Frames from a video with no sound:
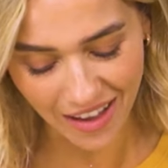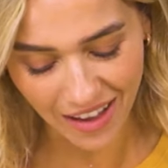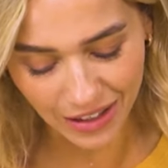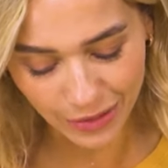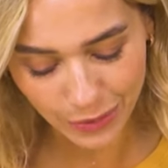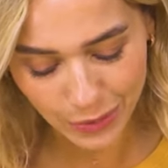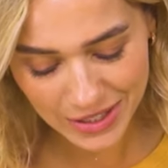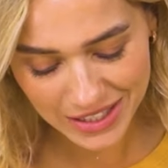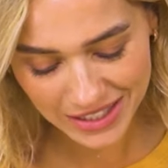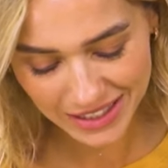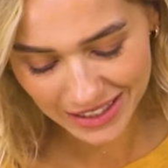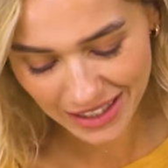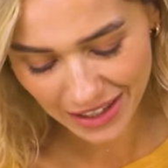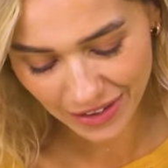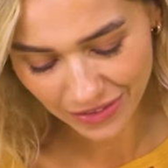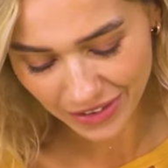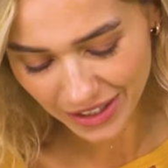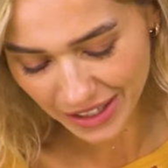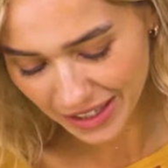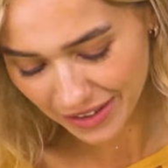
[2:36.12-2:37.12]
I'll whisk it
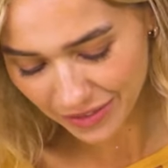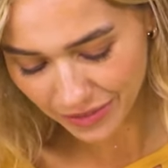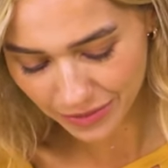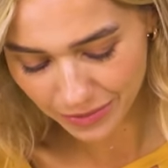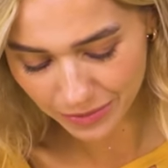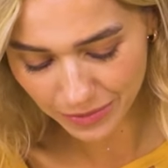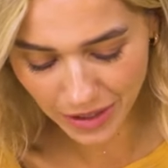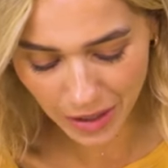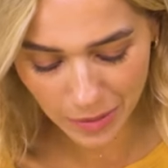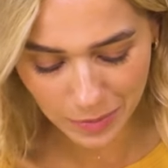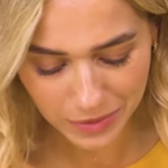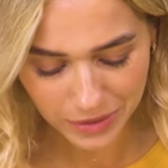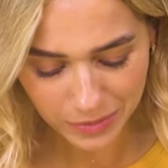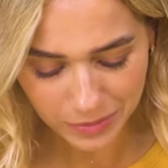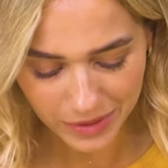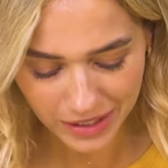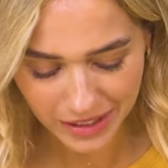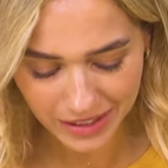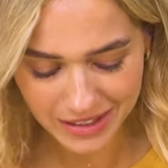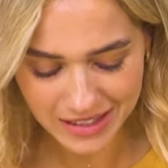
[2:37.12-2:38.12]
every couple
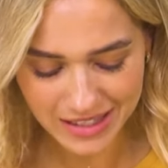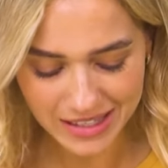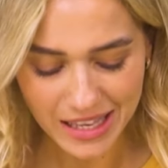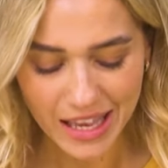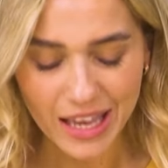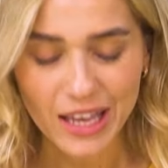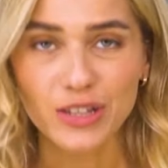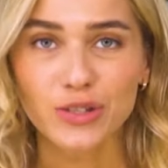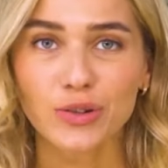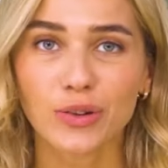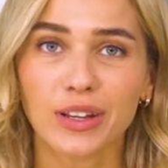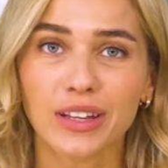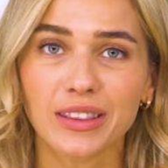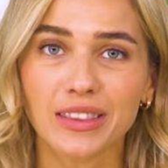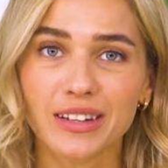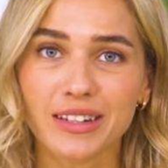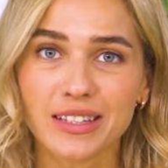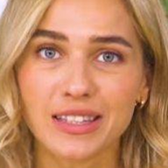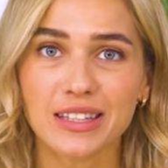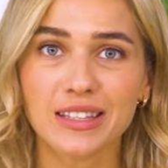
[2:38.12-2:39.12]
minutes so that
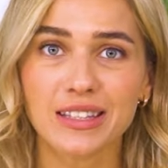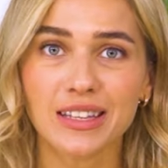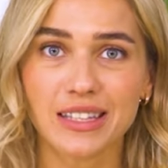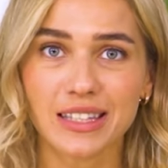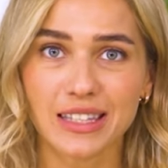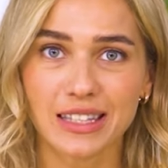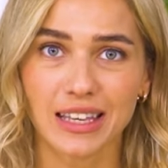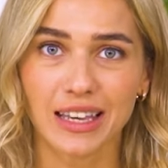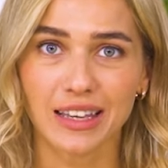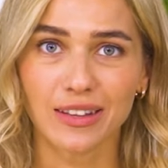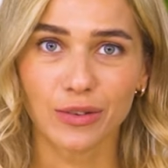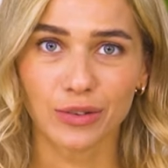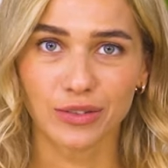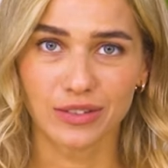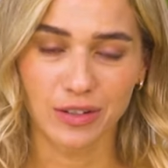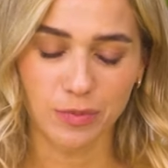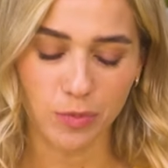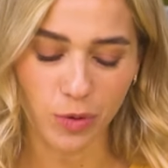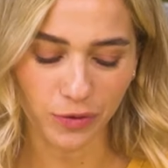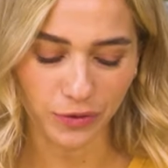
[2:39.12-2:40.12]
there isn't a skin on
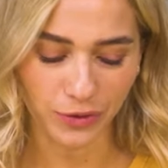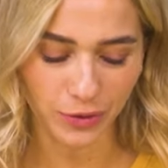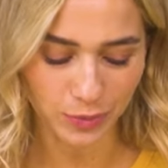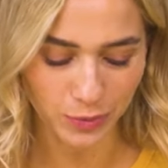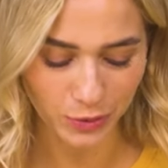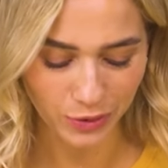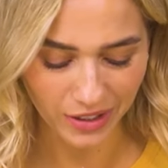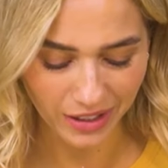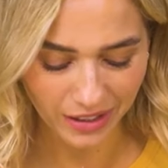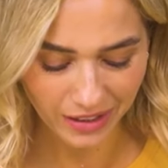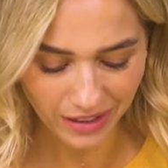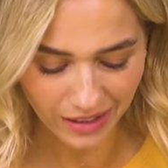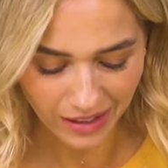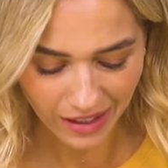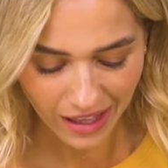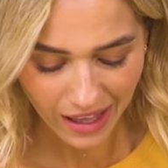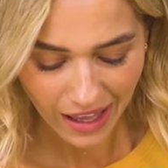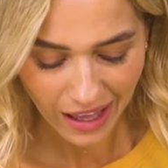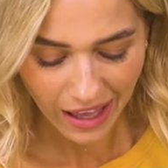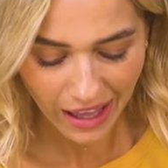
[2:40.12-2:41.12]
top of the pudding.
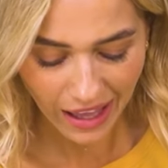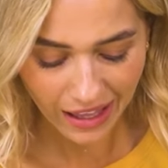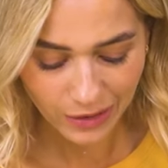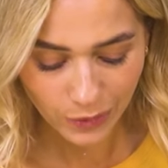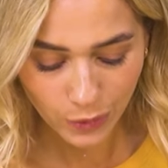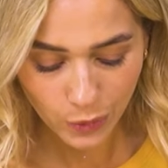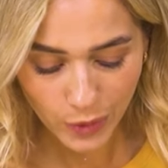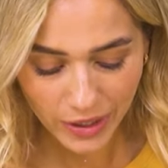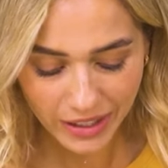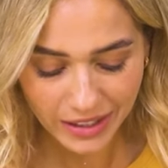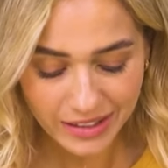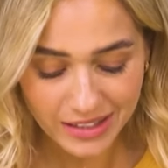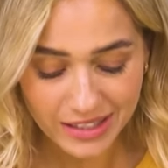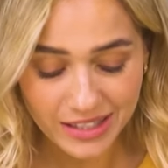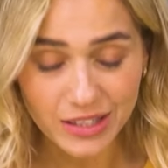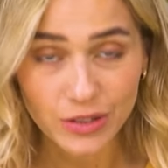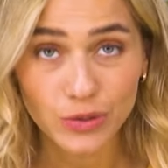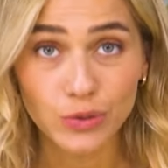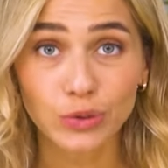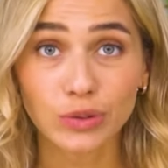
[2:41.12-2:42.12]
And when
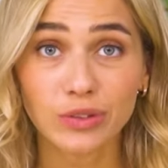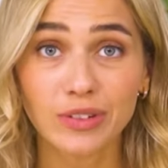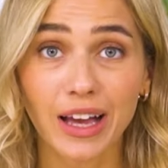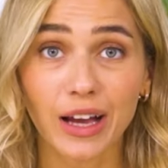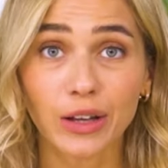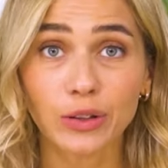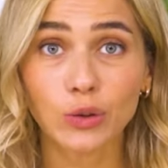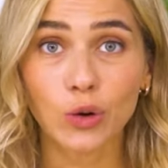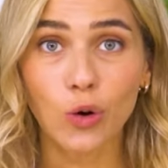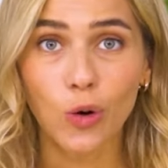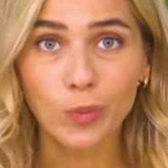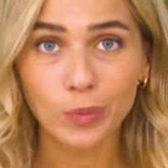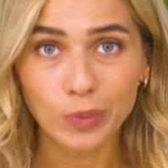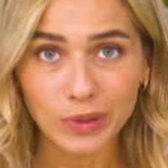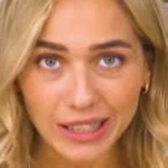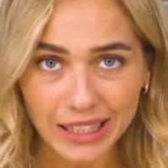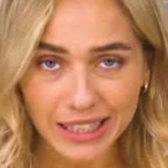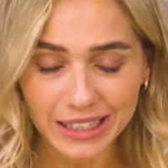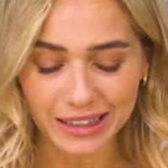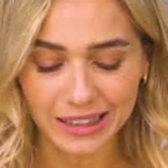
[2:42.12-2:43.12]
it's cooled down
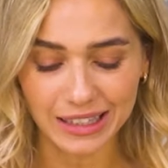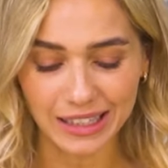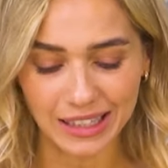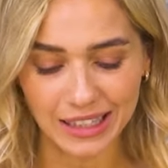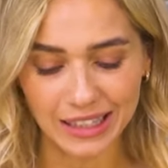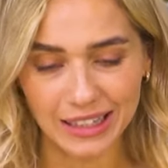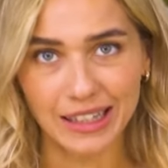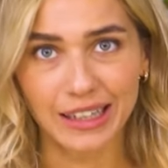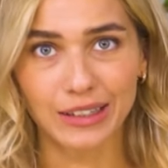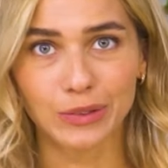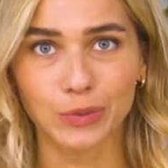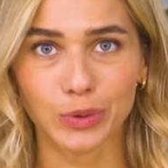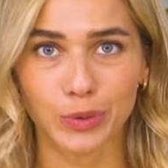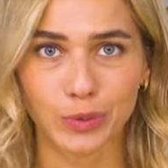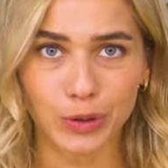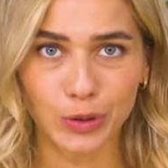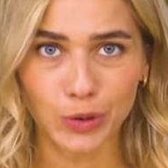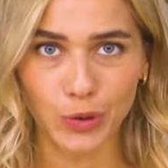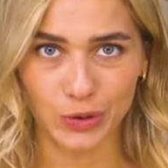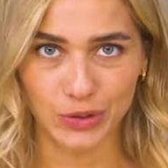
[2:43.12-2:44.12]
completely, then we
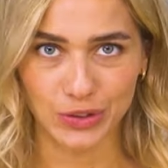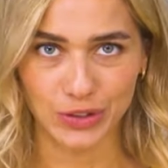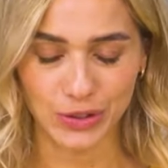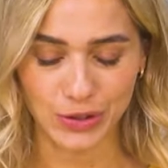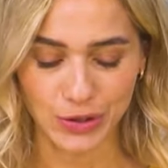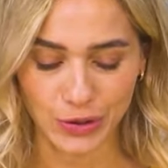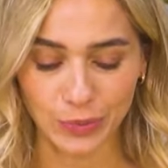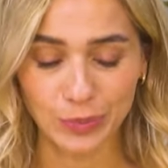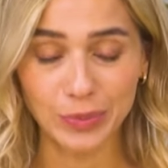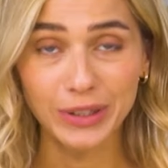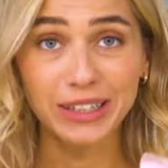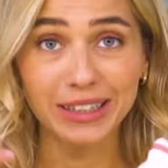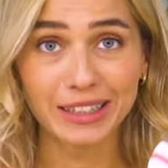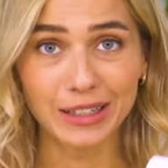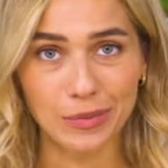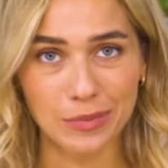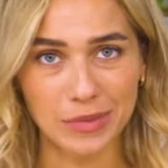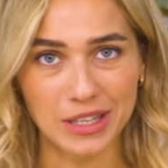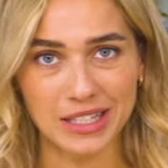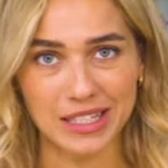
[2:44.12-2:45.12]
will continue. But in
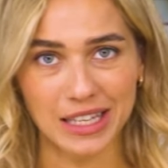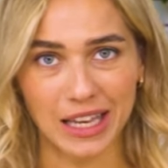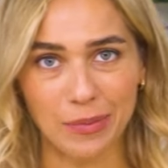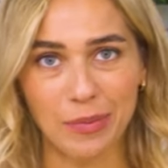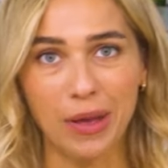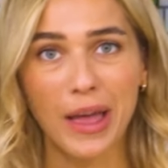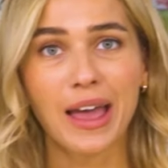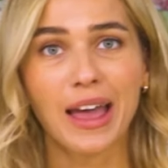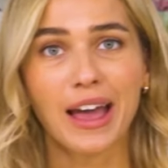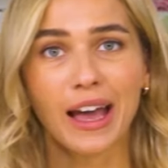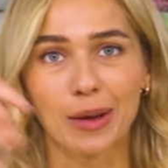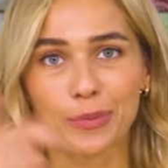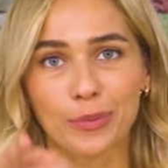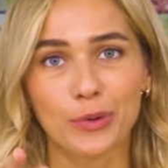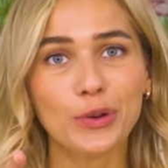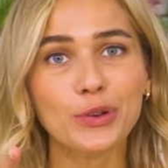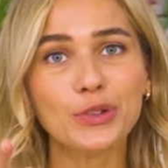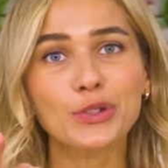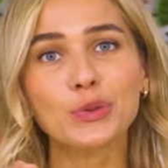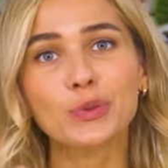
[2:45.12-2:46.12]
the meantime, I'm
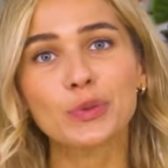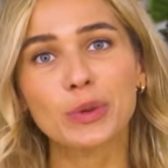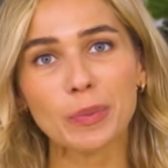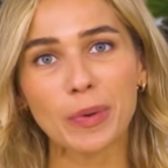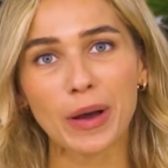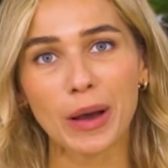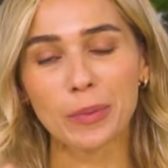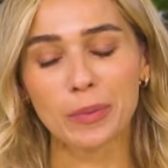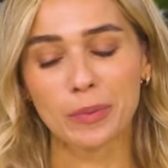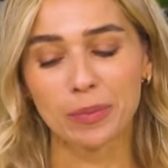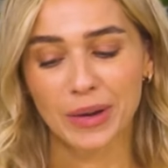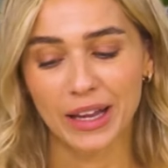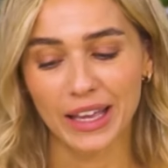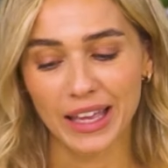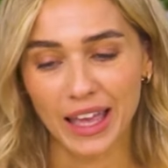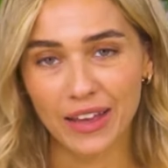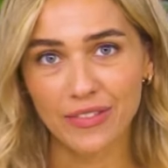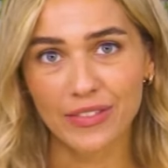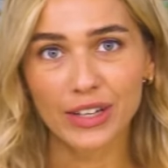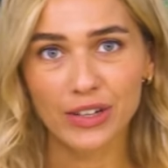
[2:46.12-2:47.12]
going to whip up my
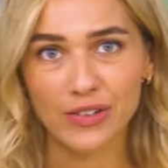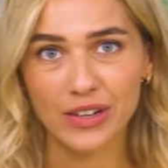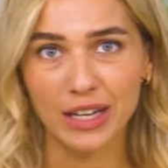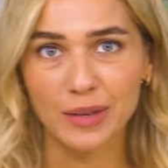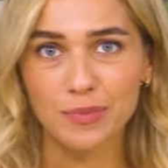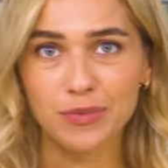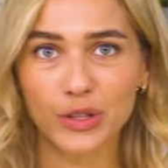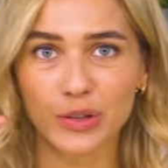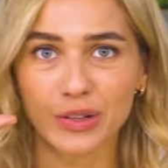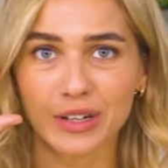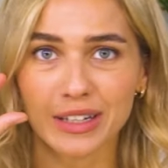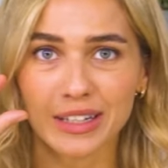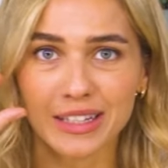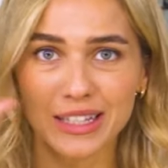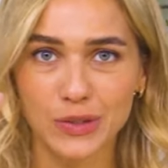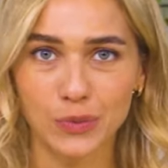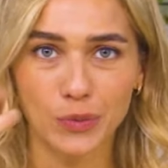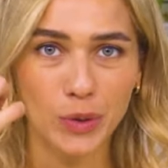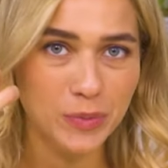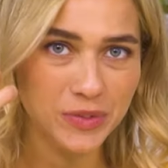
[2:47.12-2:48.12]
heavy cream so that
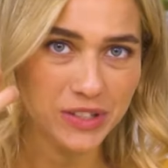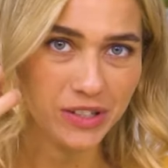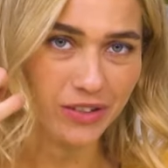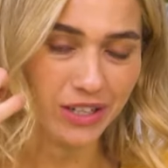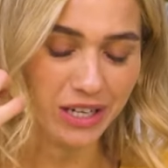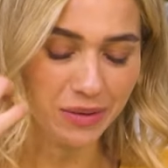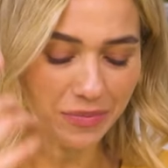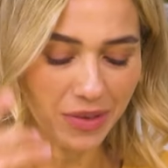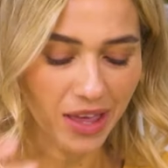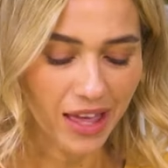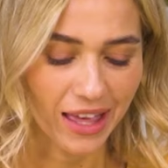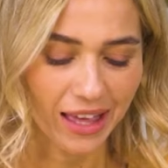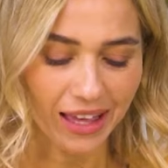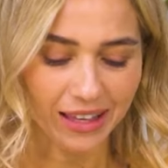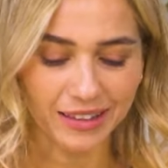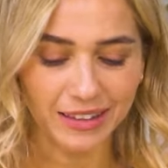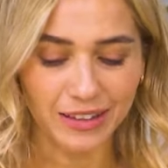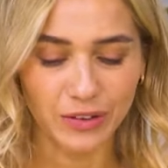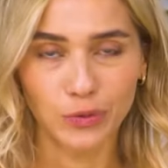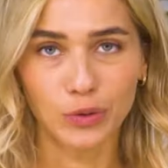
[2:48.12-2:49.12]
it's whipped cream
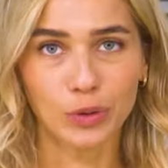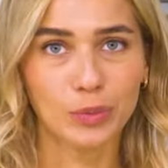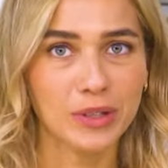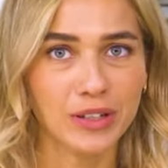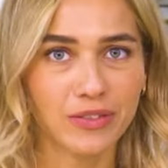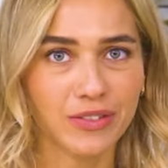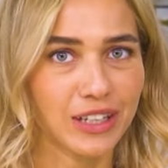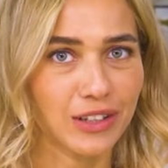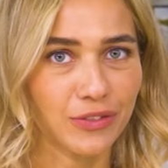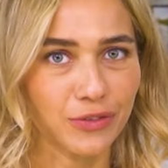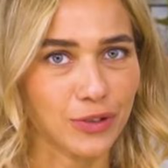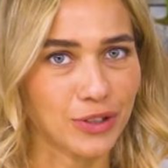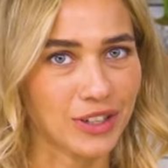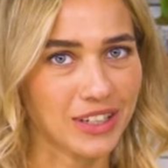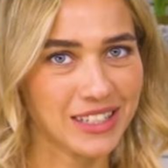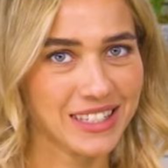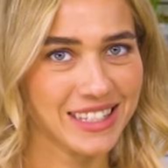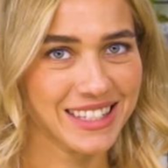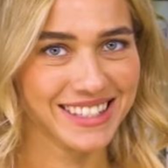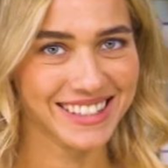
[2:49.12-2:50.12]
and it will be ready for
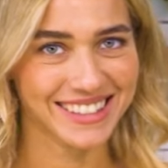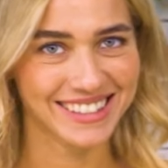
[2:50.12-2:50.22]
this.